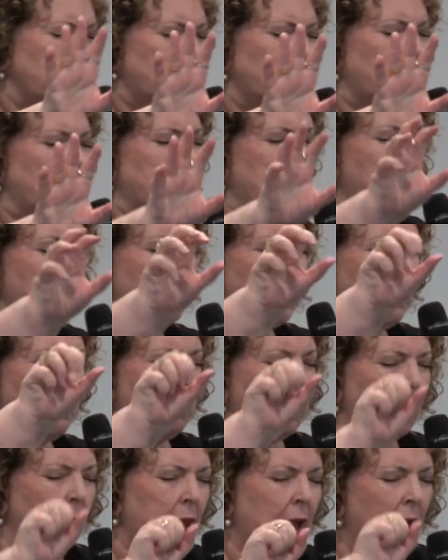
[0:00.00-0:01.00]
Lord, that they
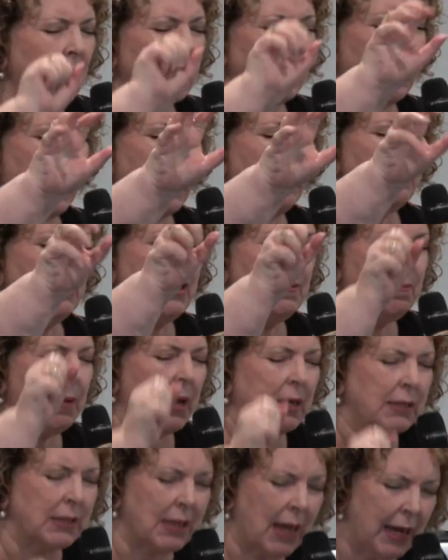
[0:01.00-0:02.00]
would, that I can have an
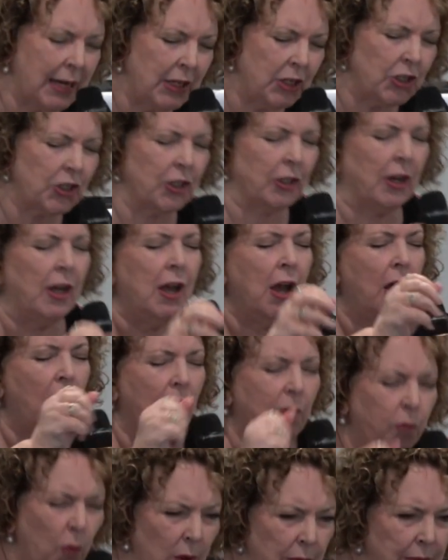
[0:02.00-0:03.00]
impartation
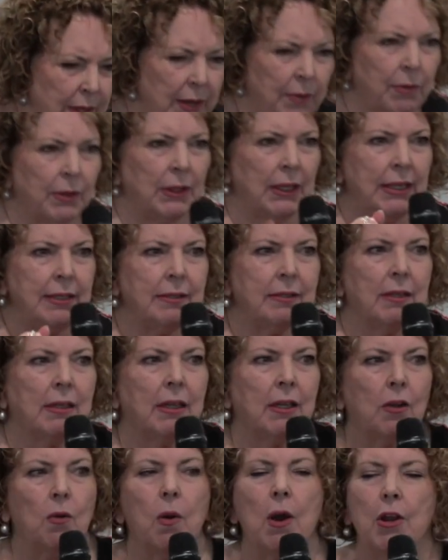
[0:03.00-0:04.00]
of what they're releasing.
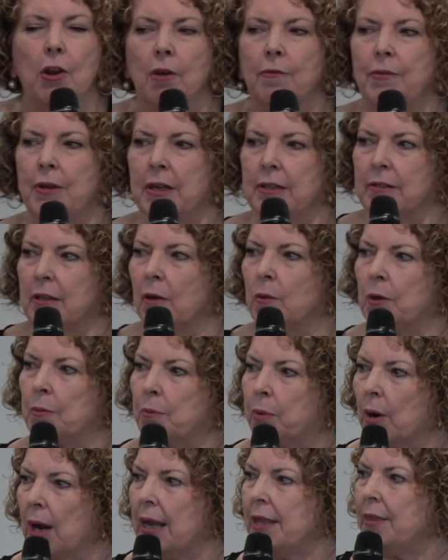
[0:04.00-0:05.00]
And quite often as I would
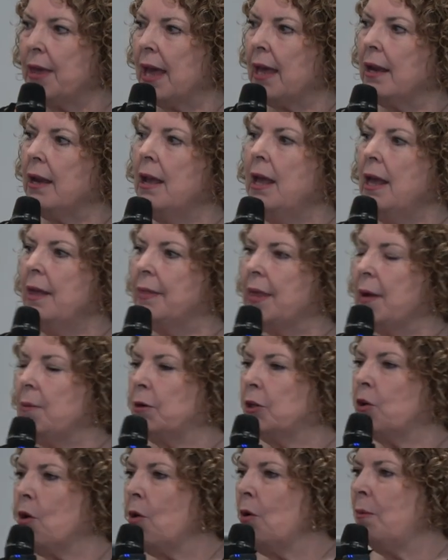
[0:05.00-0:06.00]
pray that, they
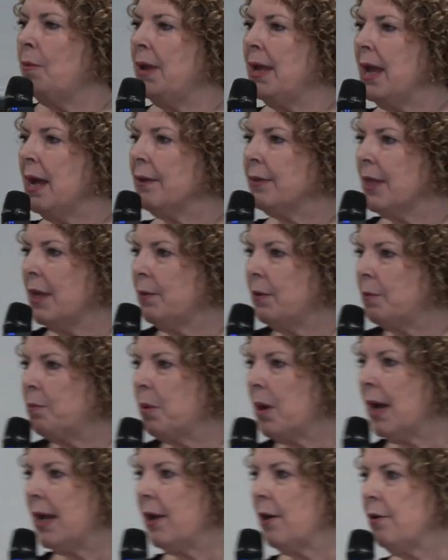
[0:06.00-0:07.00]
would call me out and they would
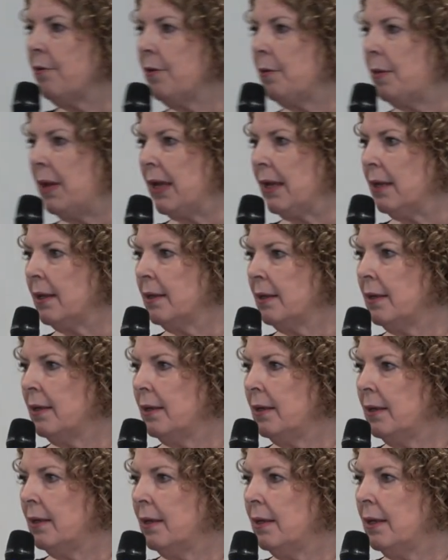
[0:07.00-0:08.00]
pray over me.
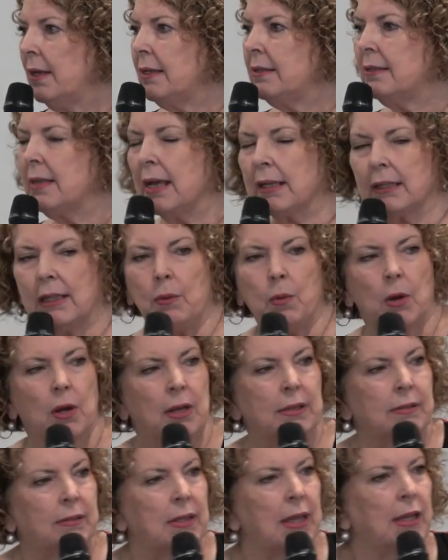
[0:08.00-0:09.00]
Exactly what
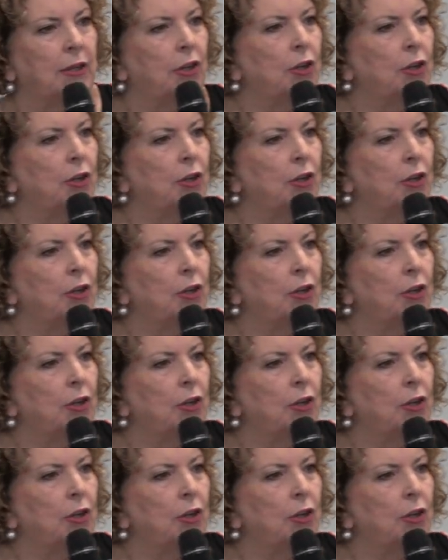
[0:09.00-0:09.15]
I said.